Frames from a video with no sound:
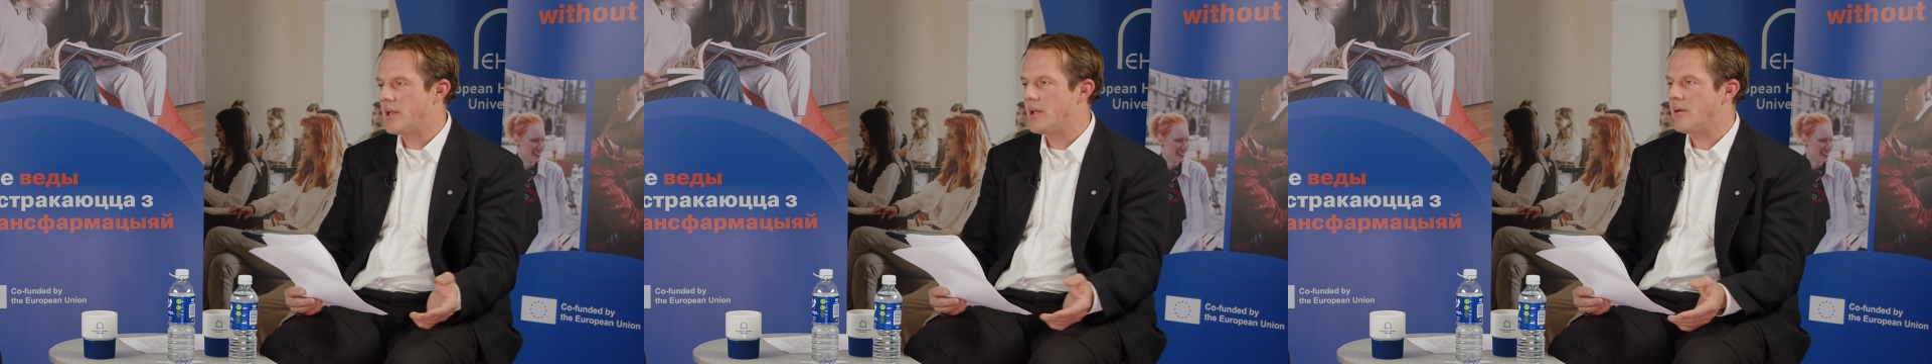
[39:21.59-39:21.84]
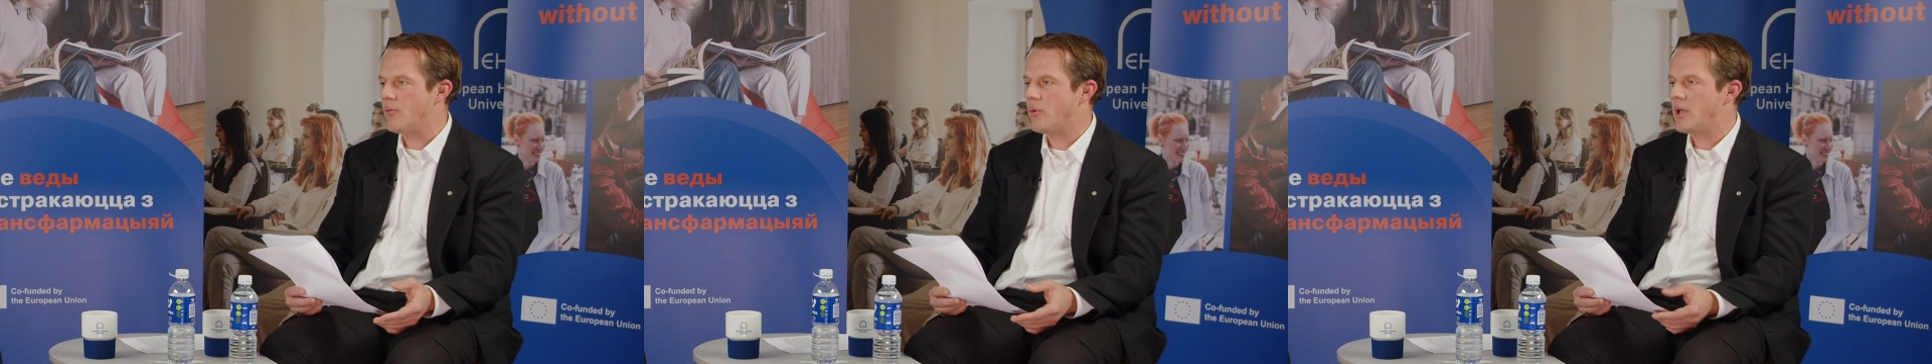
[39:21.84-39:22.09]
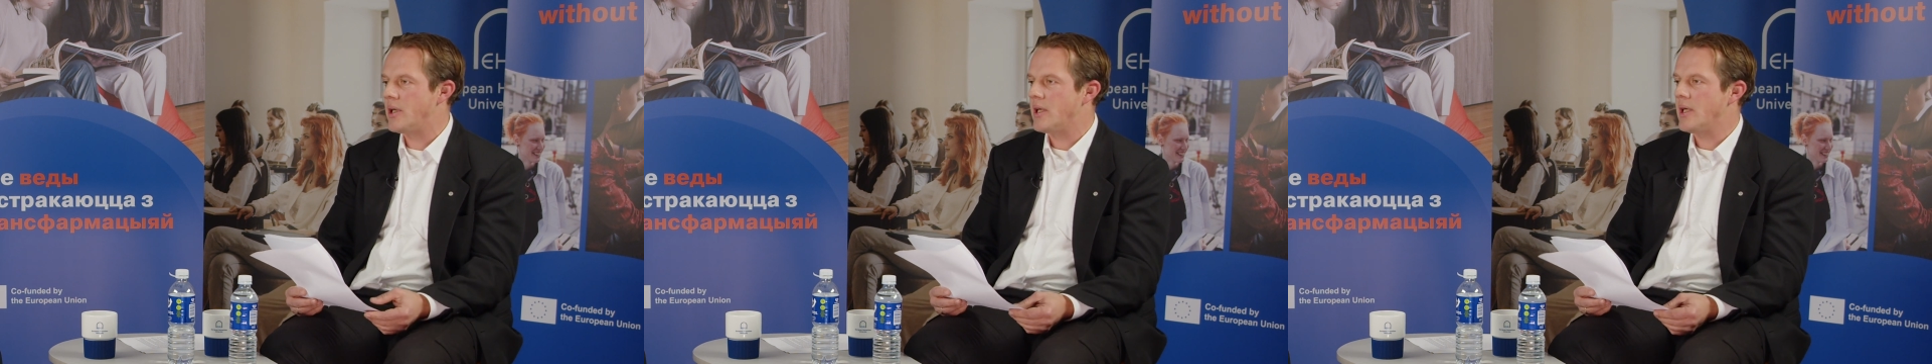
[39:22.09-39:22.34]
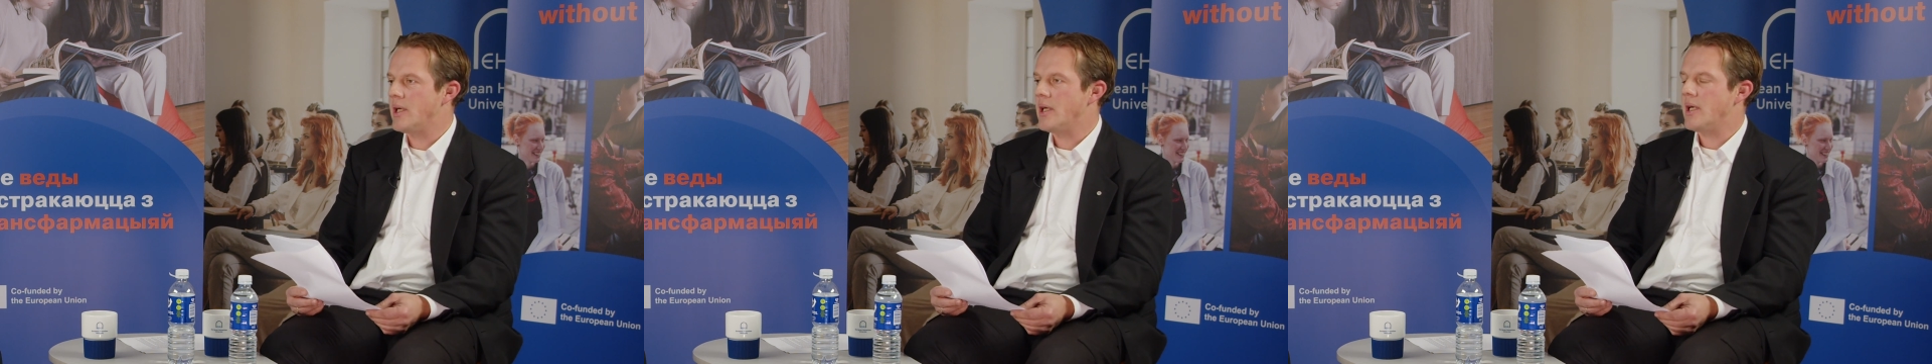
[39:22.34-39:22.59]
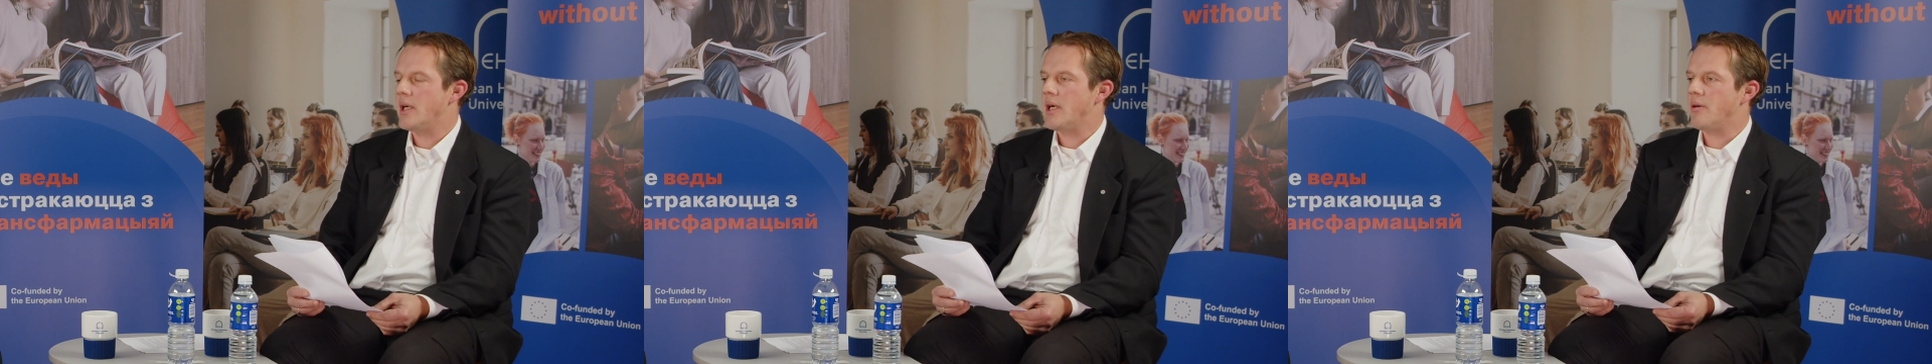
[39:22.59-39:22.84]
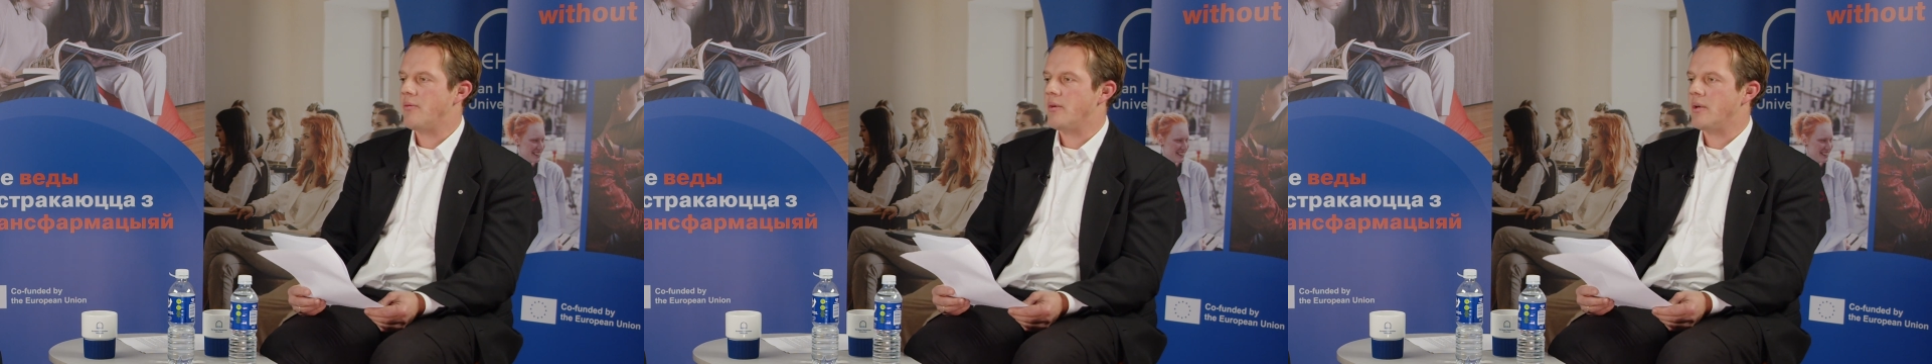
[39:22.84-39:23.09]
then we
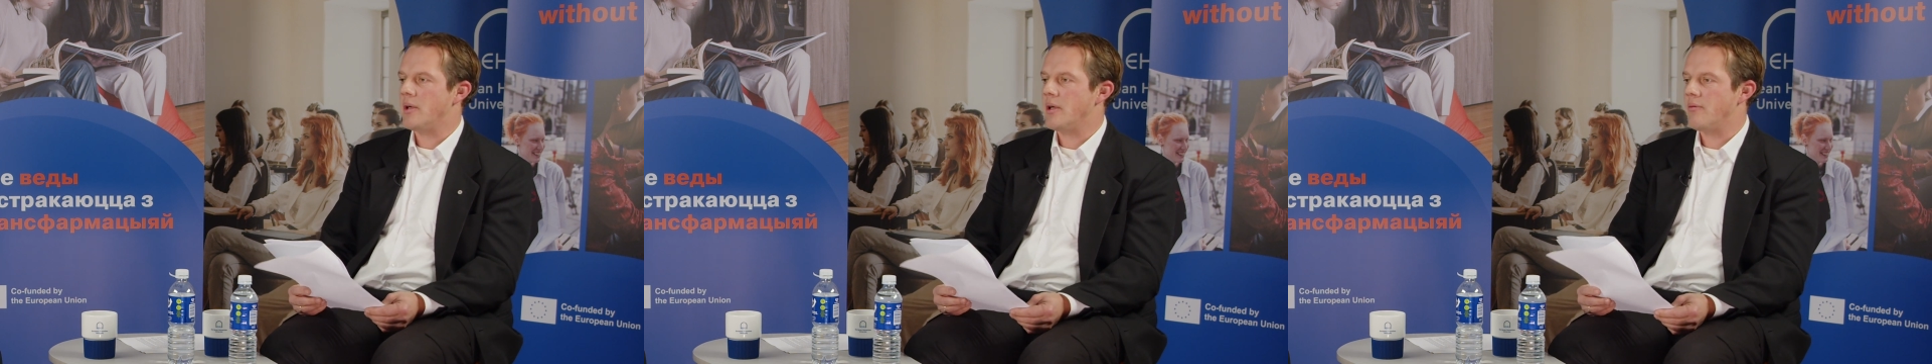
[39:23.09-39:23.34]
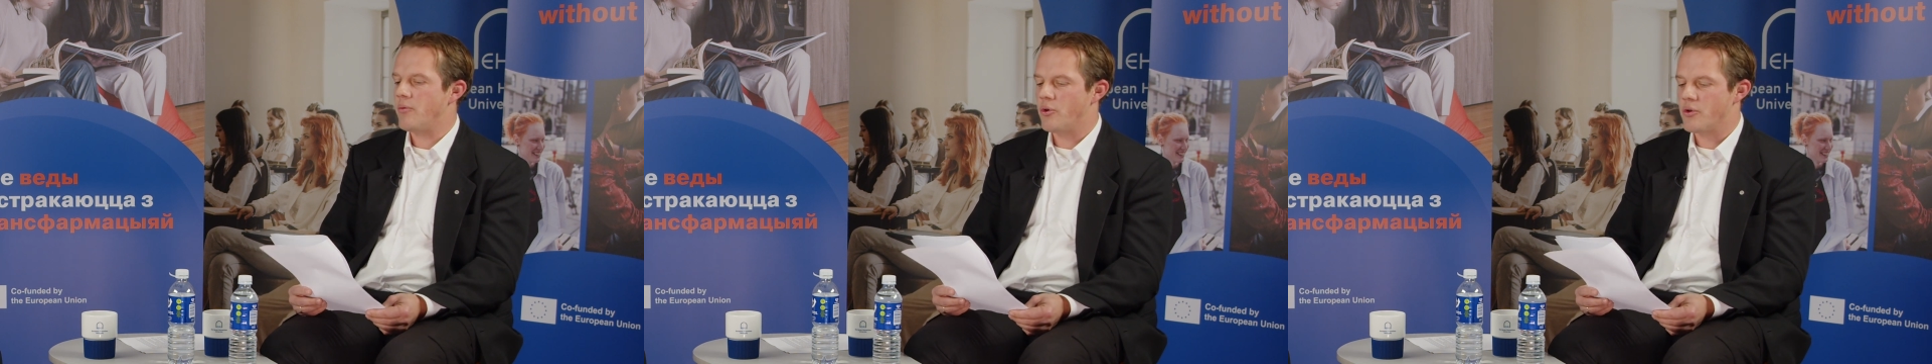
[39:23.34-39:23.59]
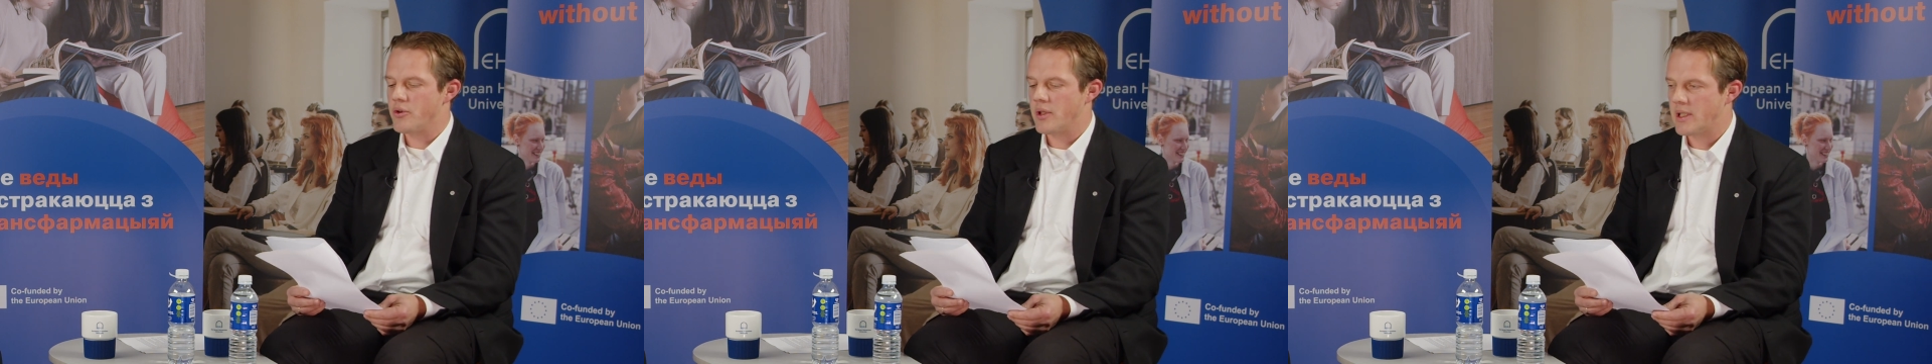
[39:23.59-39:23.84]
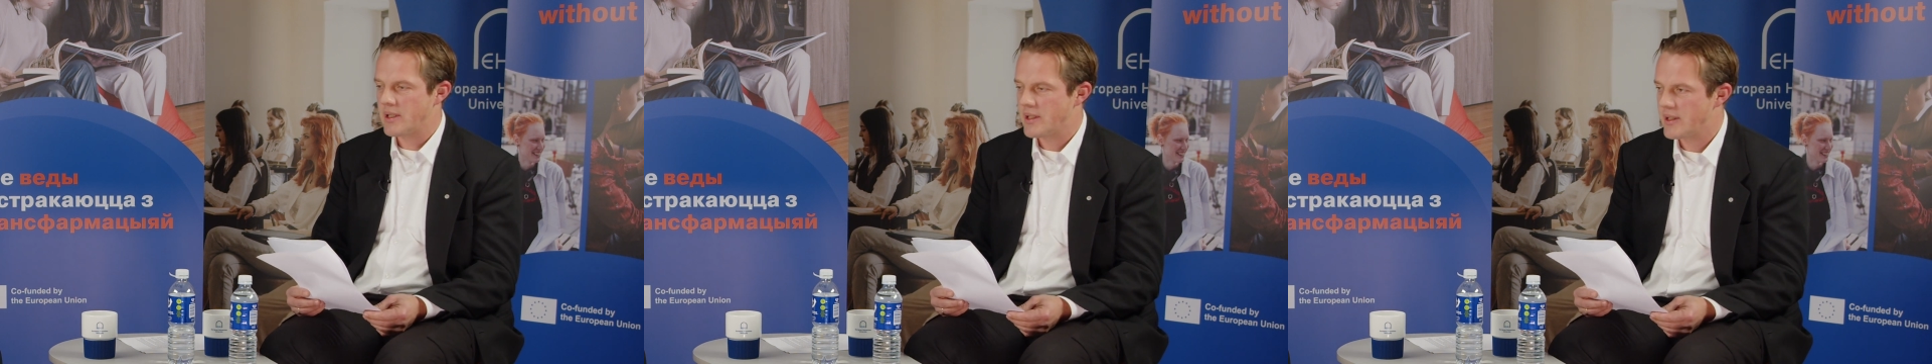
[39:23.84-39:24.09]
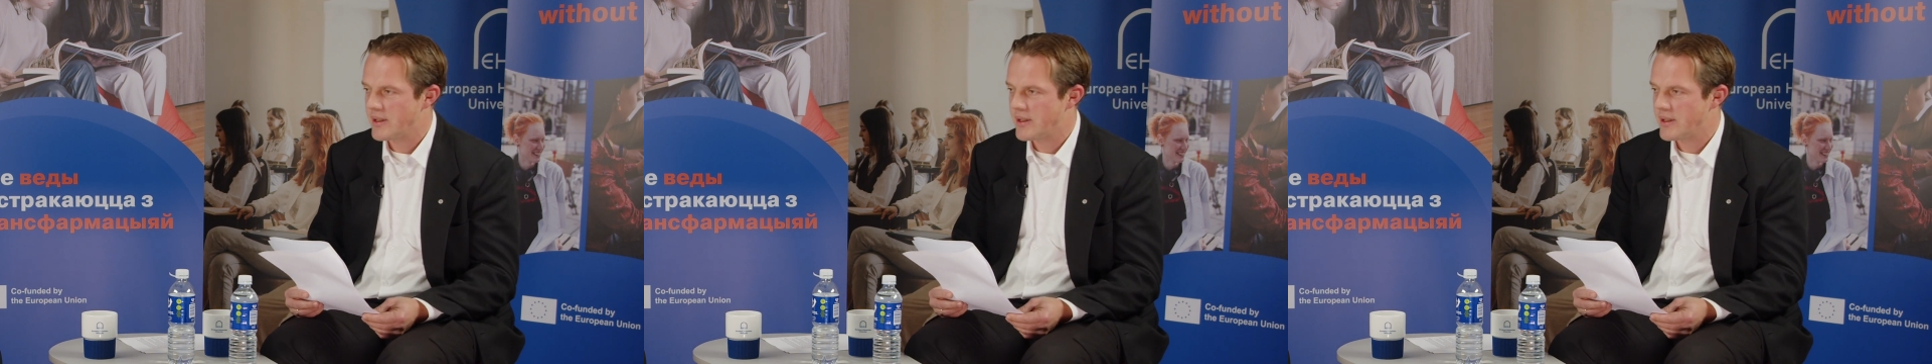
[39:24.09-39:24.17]
have an unfortunate